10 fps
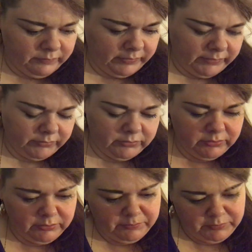5 of
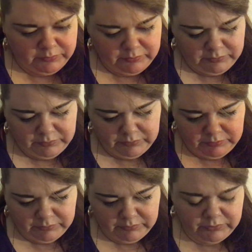Cups.
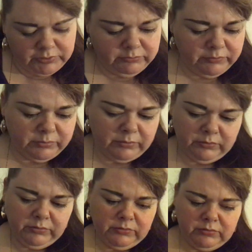2 of
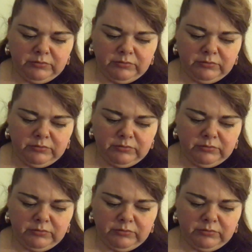Wands.